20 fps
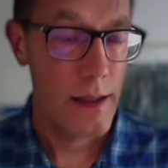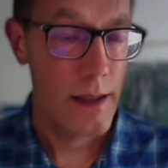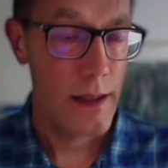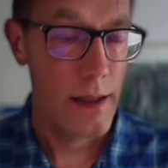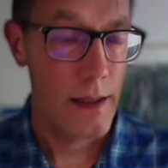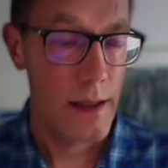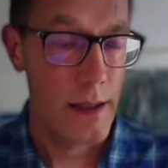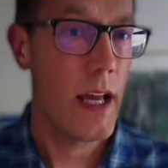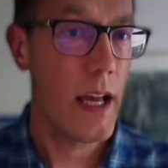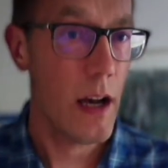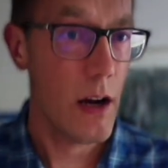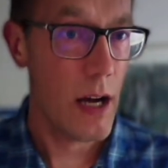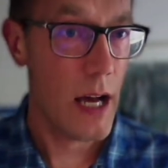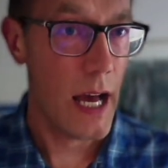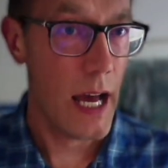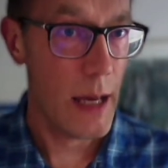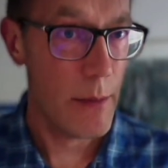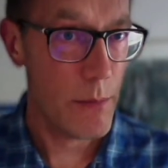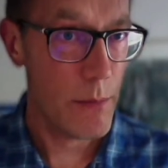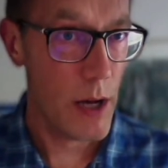So I
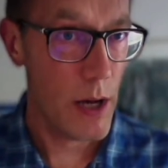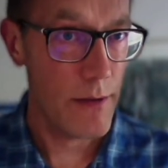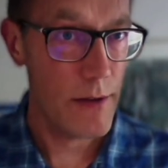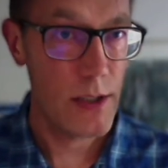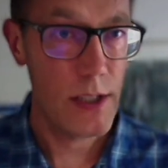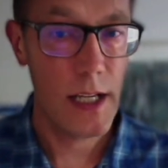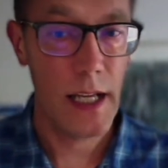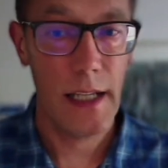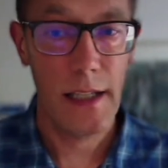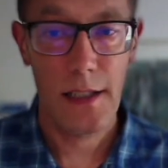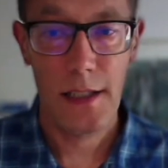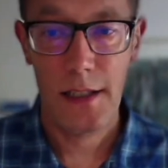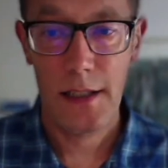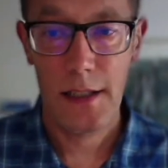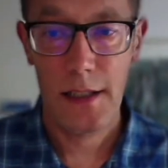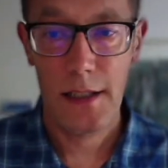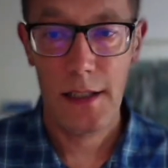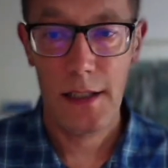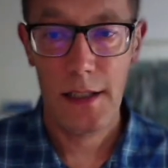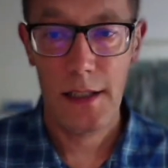hypothesized
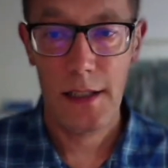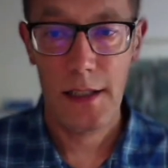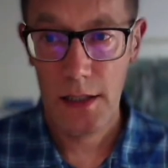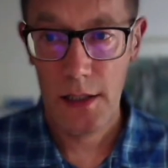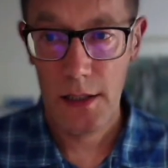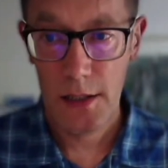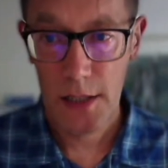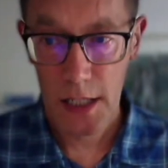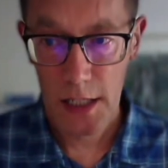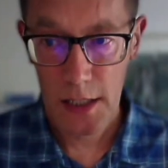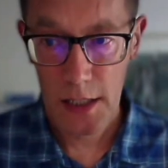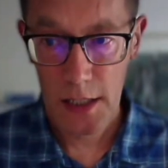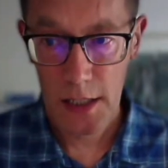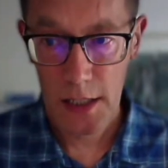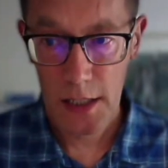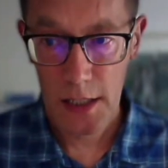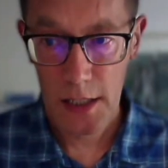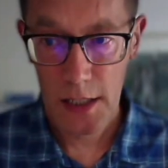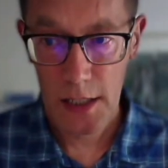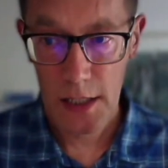that this
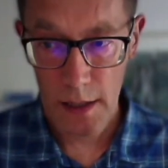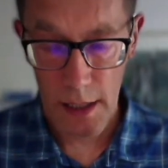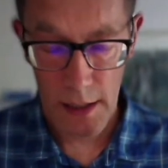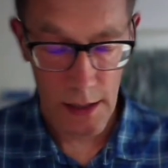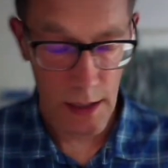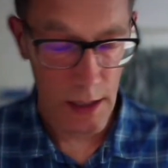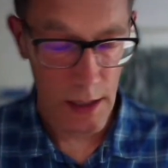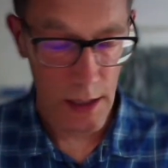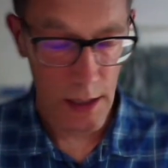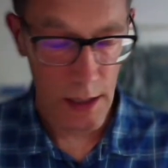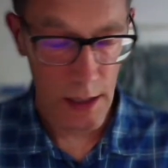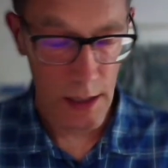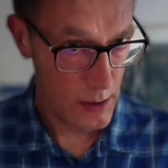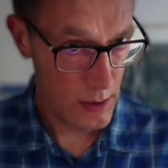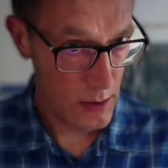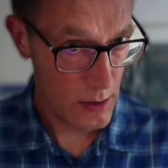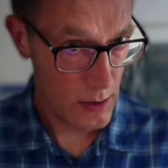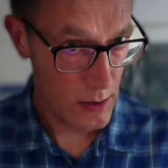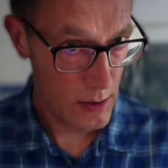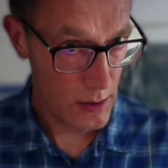system worked as a
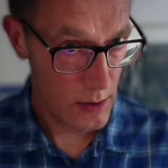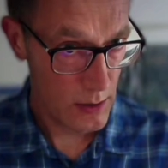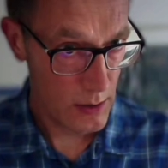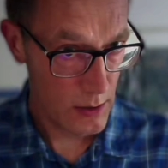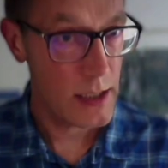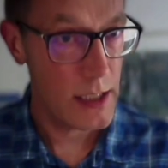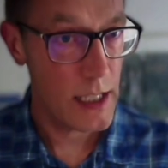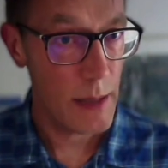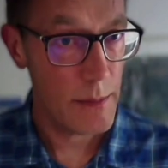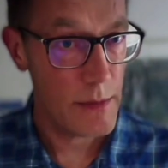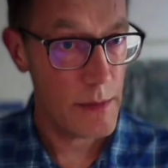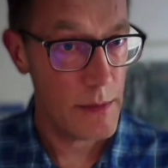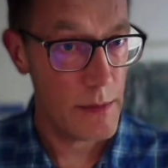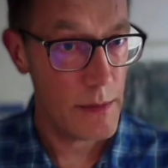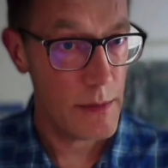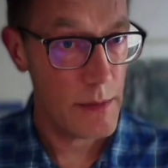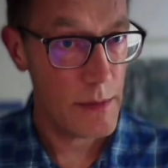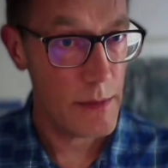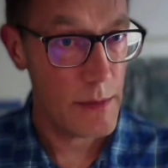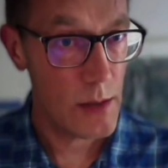complex
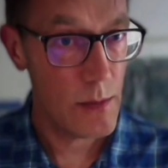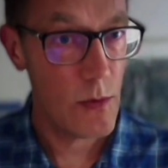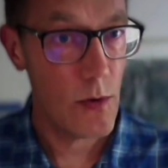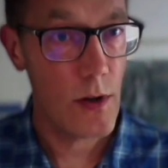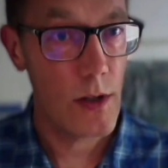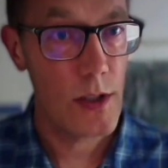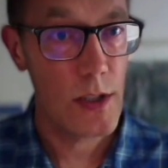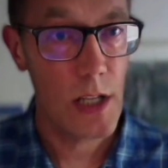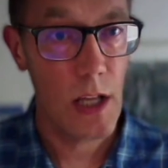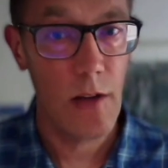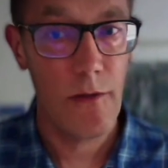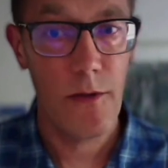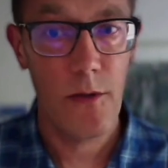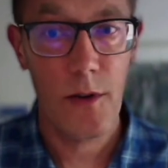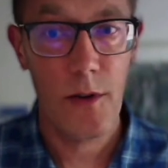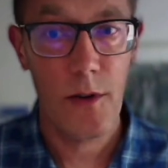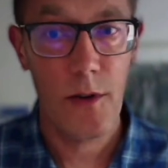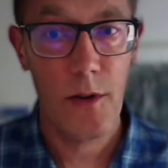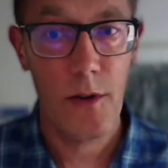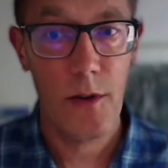adaptive system or a
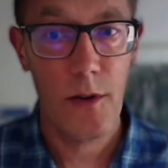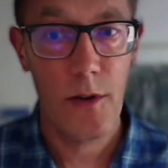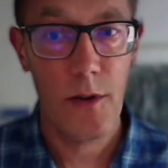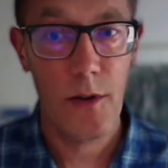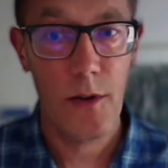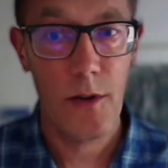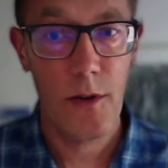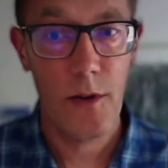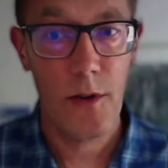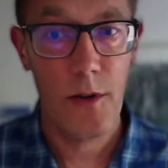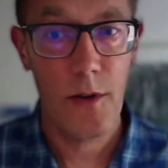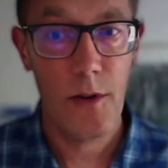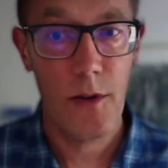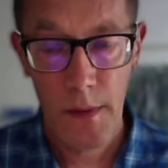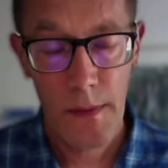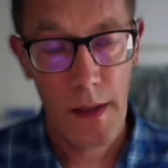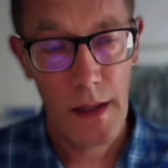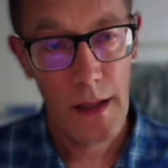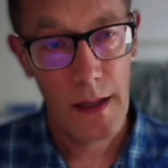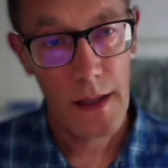self-organizing system.
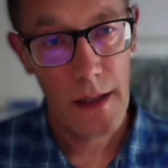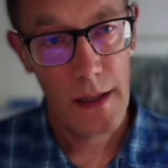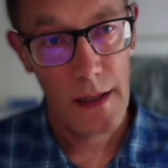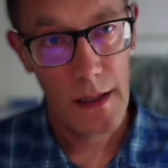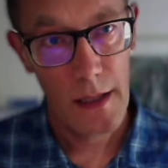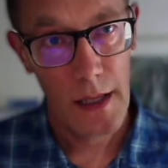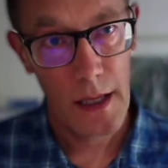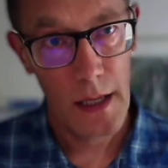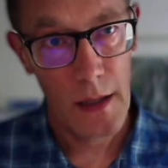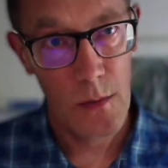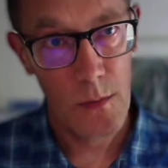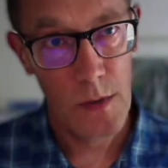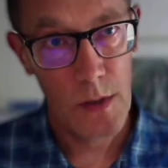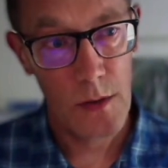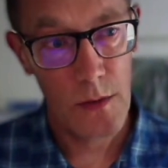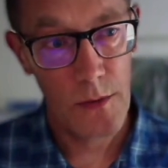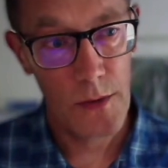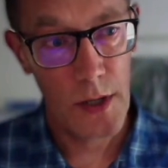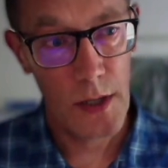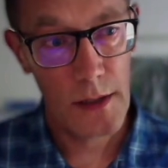And we
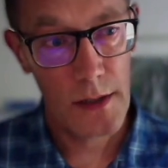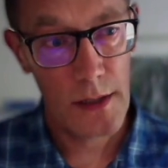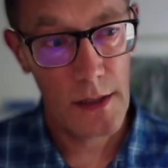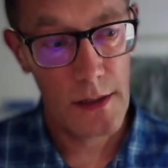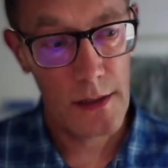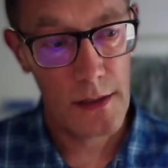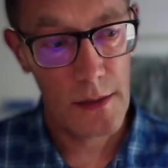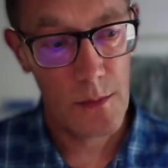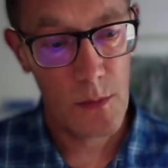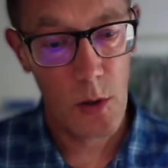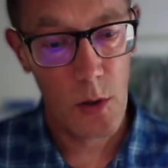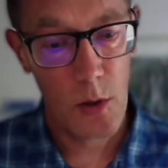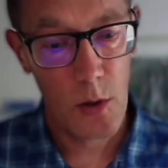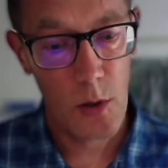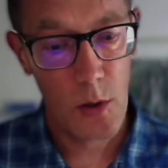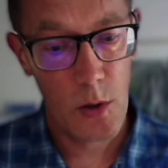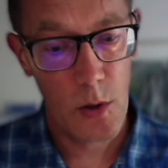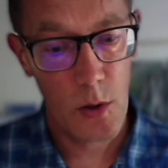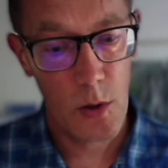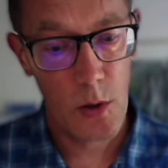conducted
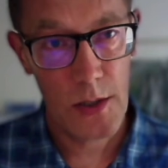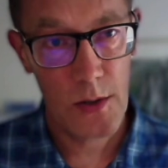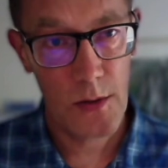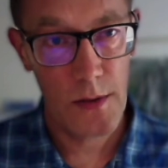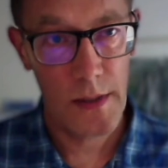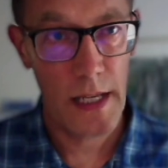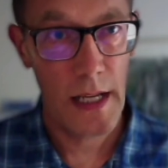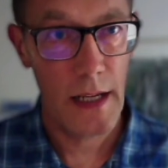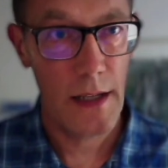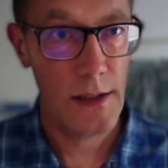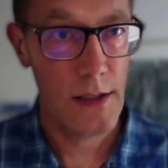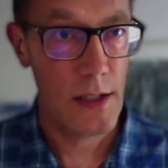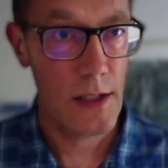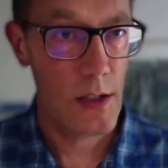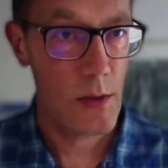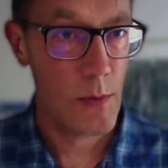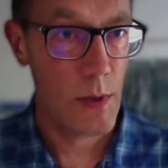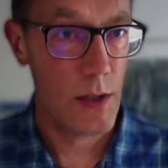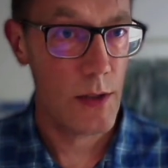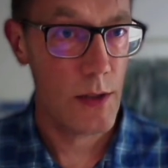both spatial analysis
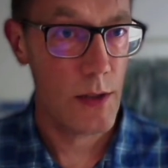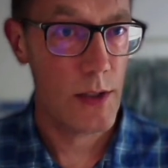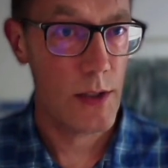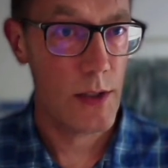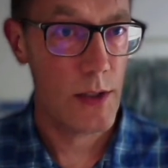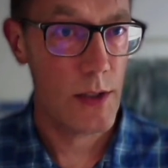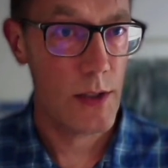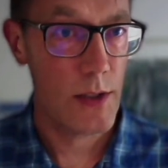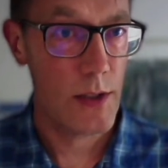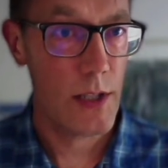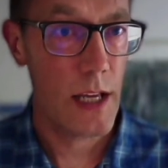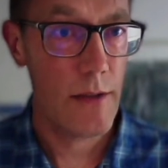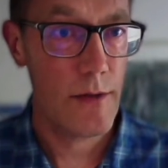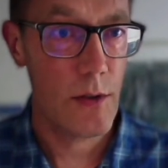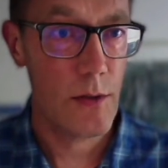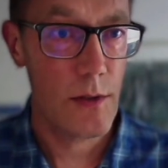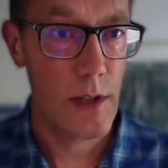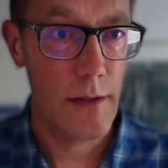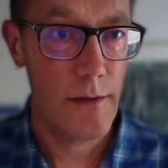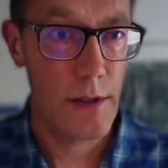as well as
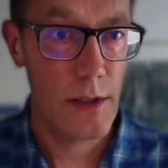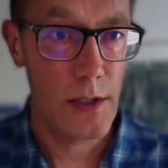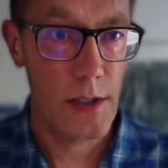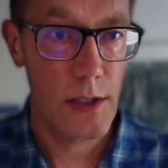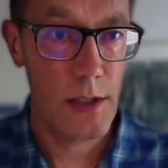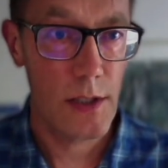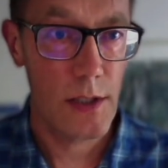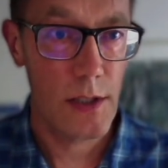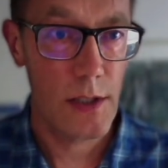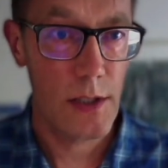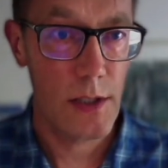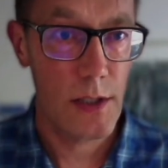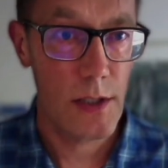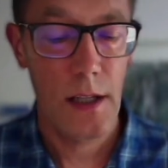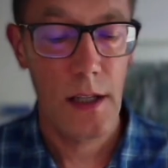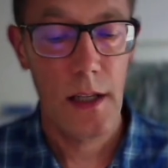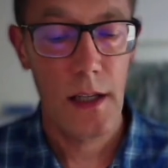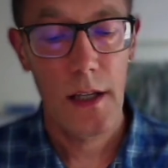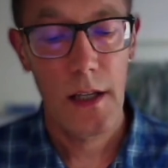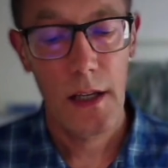ethnographic studies
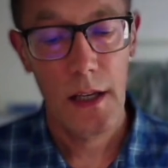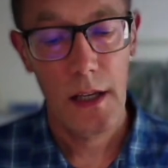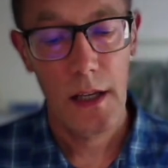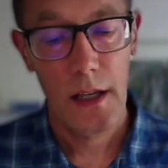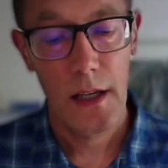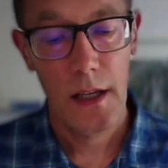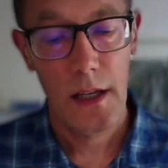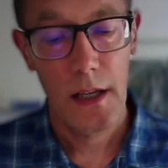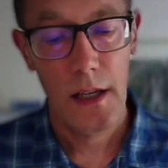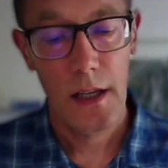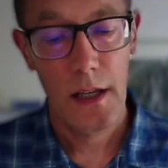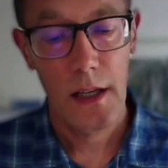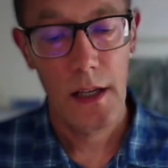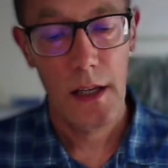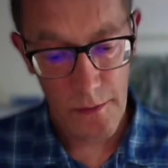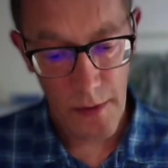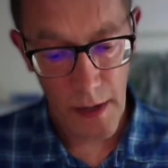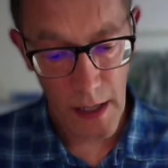in which we